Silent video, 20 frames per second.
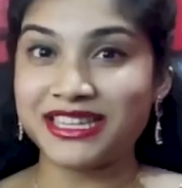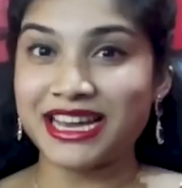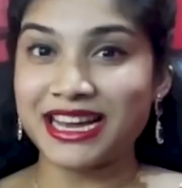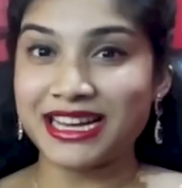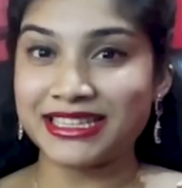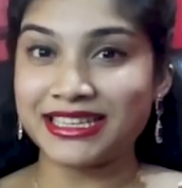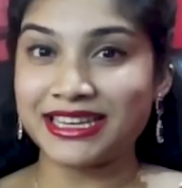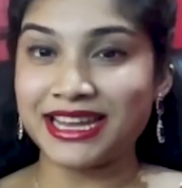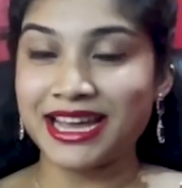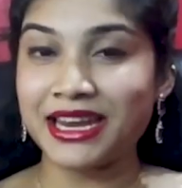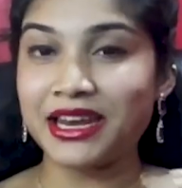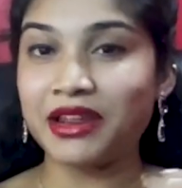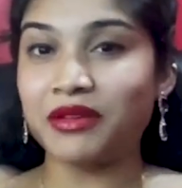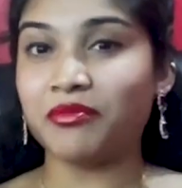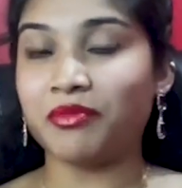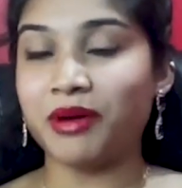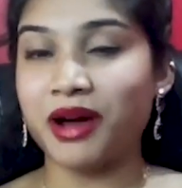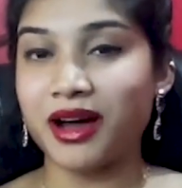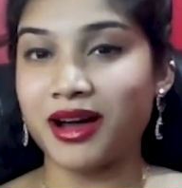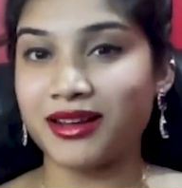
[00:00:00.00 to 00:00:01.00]
the
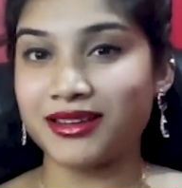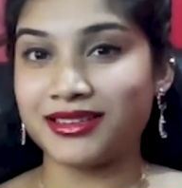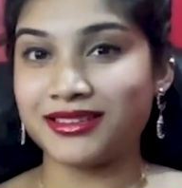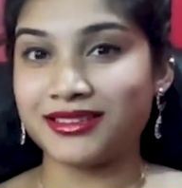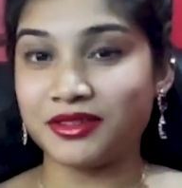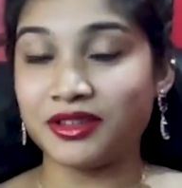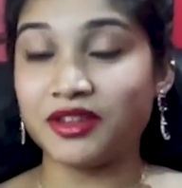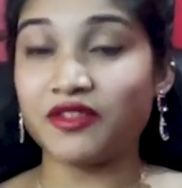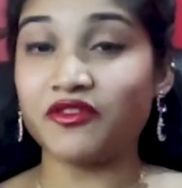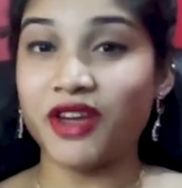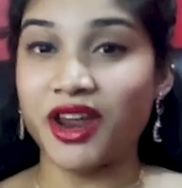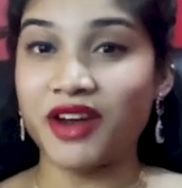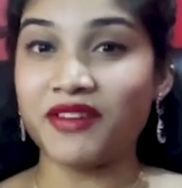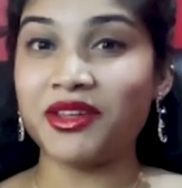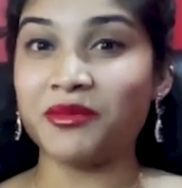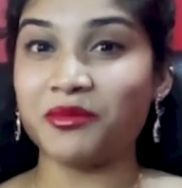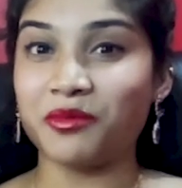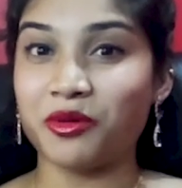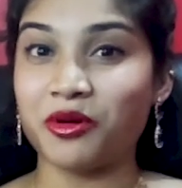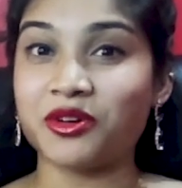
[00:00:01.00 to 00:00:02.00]
underlining part, the
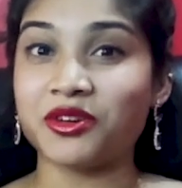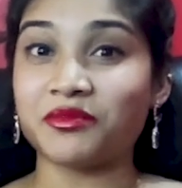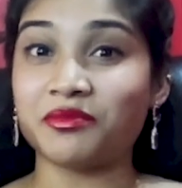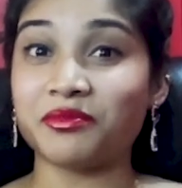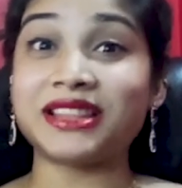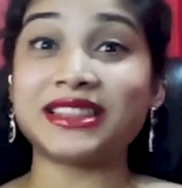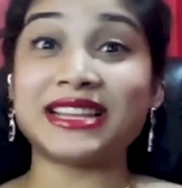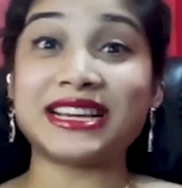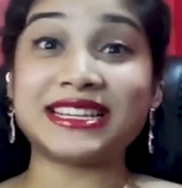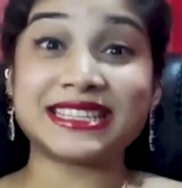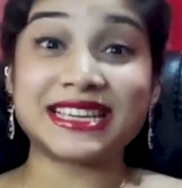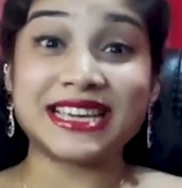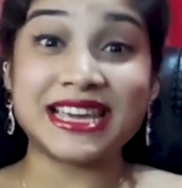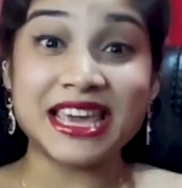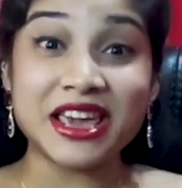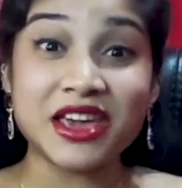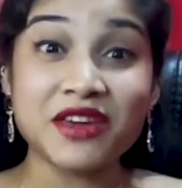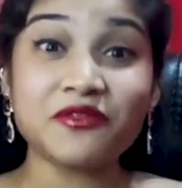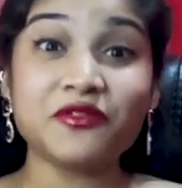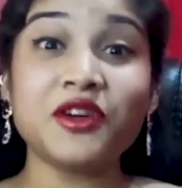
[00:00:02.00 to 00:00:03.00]
very important part, that
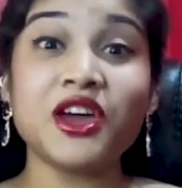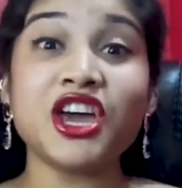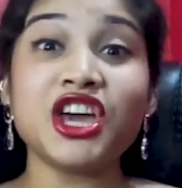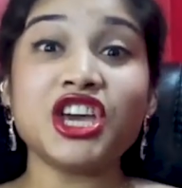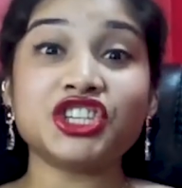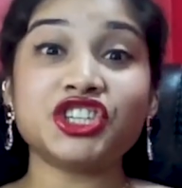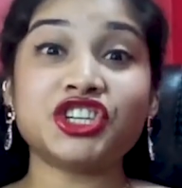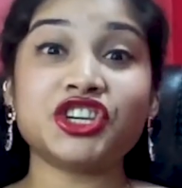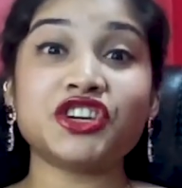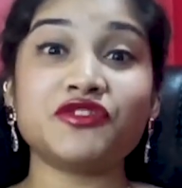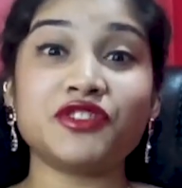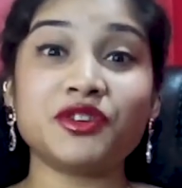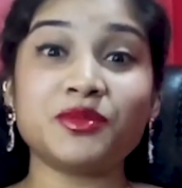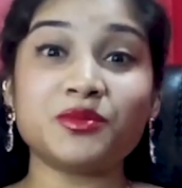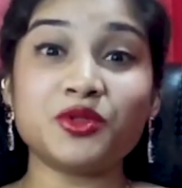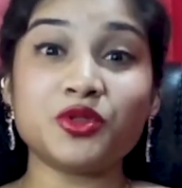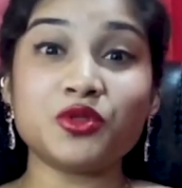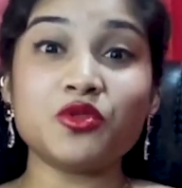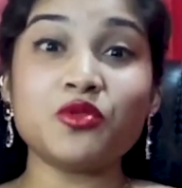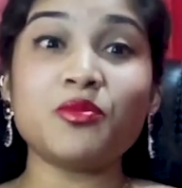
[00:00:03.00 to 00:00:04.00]
if
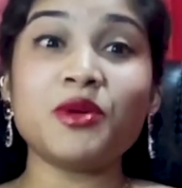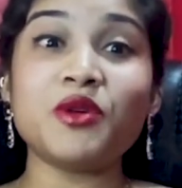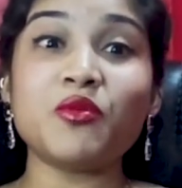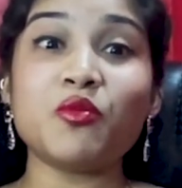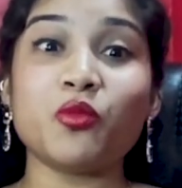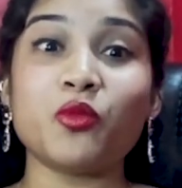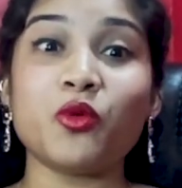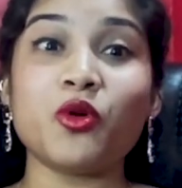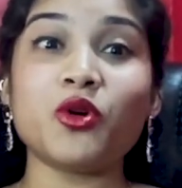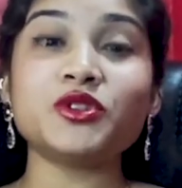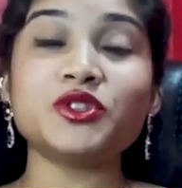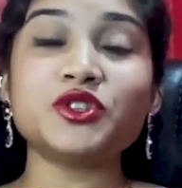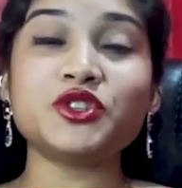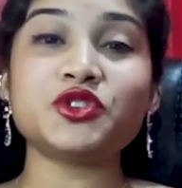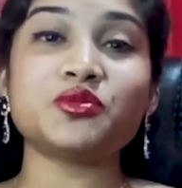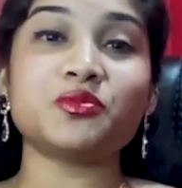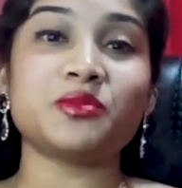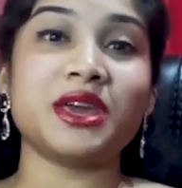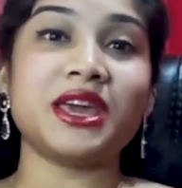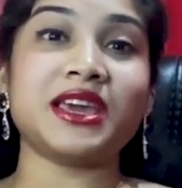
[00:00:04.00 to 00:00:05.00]
Shivam Dube wants
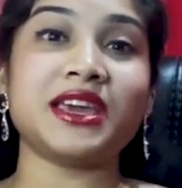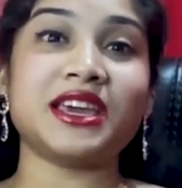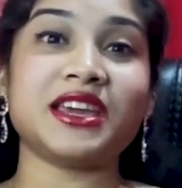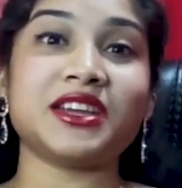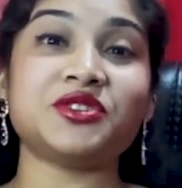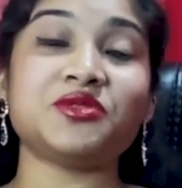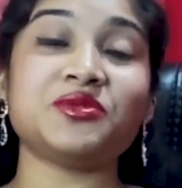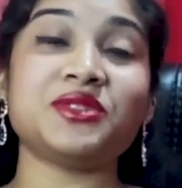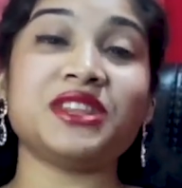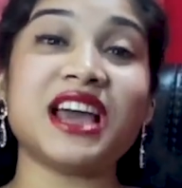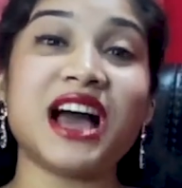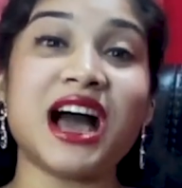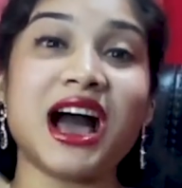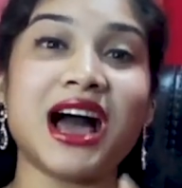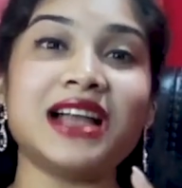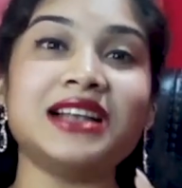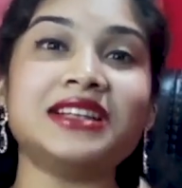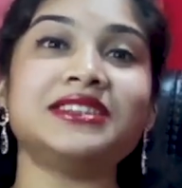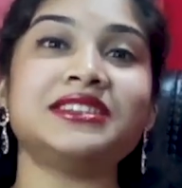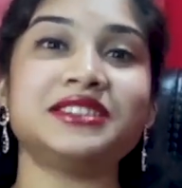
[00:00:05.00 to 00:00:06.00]
to make it to the
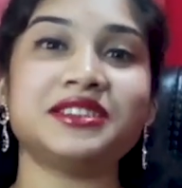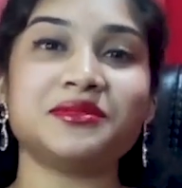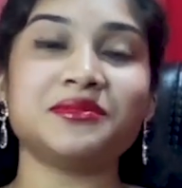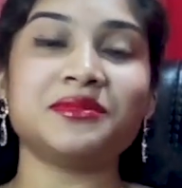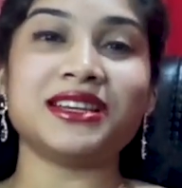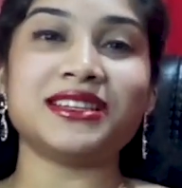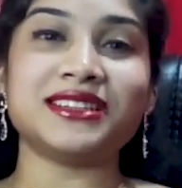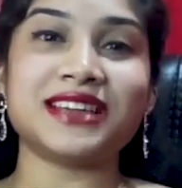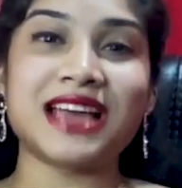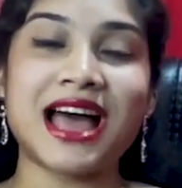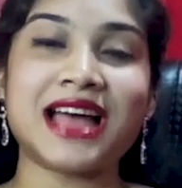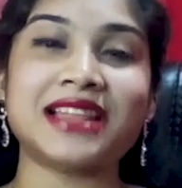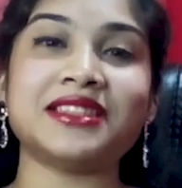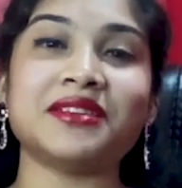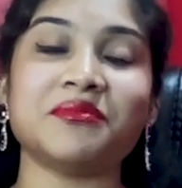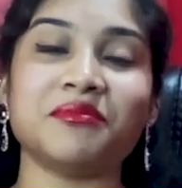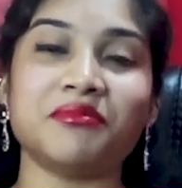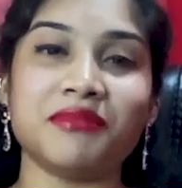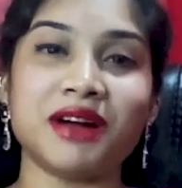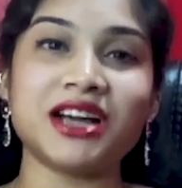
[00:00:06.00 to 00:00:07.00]
ultimate
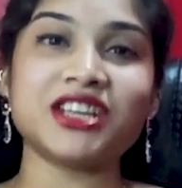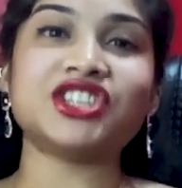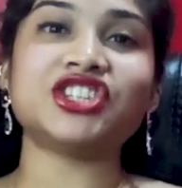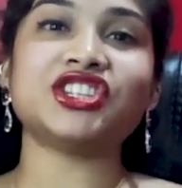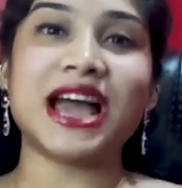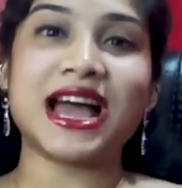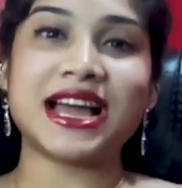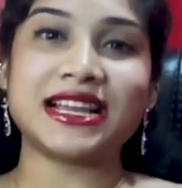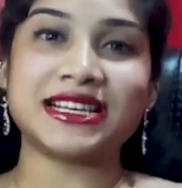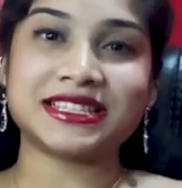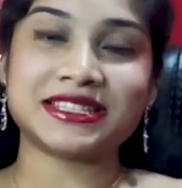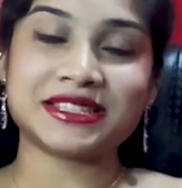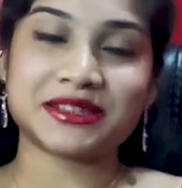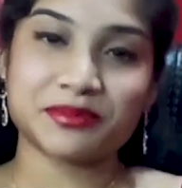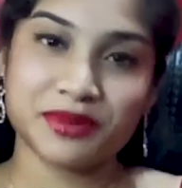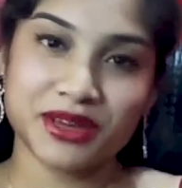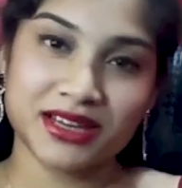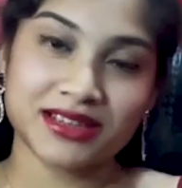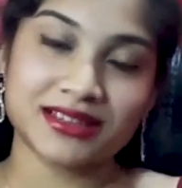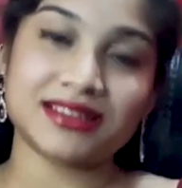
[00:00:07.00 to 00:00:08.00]
and the much
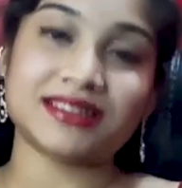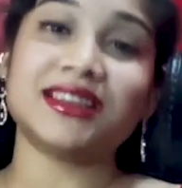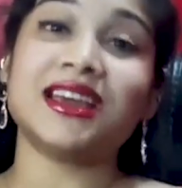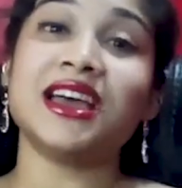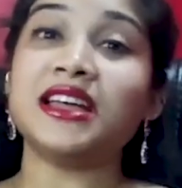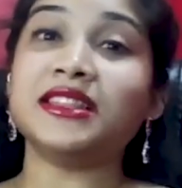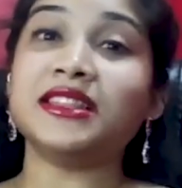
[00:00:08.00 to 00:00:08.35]
anticipated,